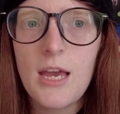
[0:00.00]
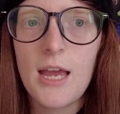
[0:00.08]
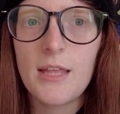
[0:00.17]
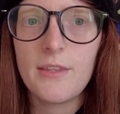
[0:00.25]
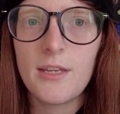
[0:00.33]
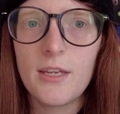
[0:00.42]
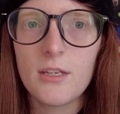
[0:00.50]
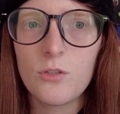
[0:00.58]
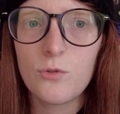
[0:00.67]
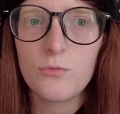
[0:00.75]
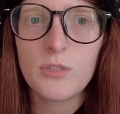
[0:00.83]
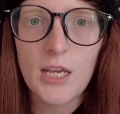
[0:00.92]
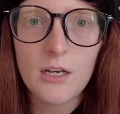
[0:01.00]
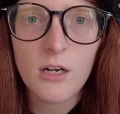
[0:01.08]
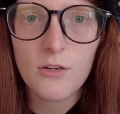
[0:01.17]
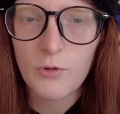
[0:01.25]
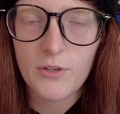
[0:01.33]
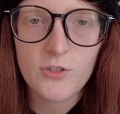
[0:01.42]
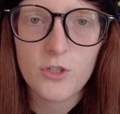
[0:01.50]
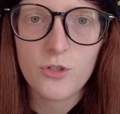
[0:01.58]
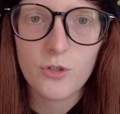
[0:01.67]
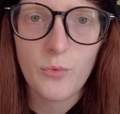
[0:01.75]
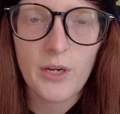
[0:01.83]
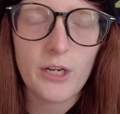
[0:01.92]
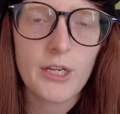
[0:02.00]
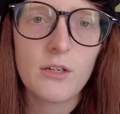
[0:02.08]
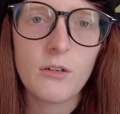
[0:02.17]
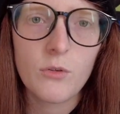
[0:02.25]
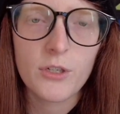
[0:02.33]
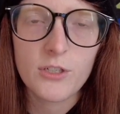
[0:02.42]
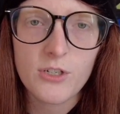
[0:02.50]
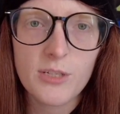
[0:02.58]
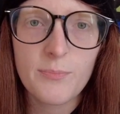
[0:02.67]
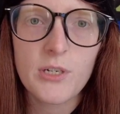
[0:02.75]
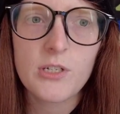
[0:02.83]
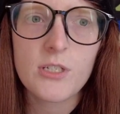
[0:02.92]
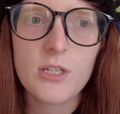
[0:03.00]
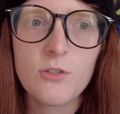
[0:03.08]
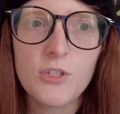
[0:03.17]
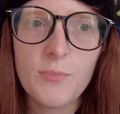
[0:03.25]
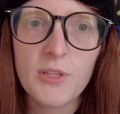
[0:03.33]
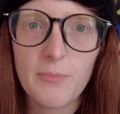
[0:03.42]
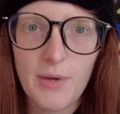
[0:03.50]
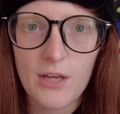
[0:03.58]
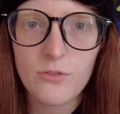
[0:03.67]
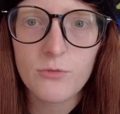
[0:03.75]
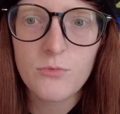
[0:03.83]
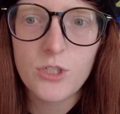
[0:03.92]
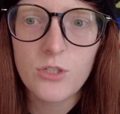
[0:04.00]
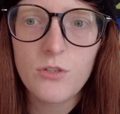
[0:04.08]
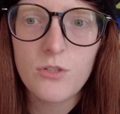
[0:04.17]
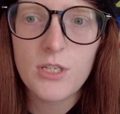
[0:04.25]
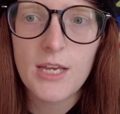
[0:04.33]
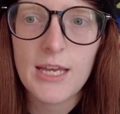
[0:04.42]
and then you take off whatever shoes you're wearing or your slippers and you slip on the bathroom shoes.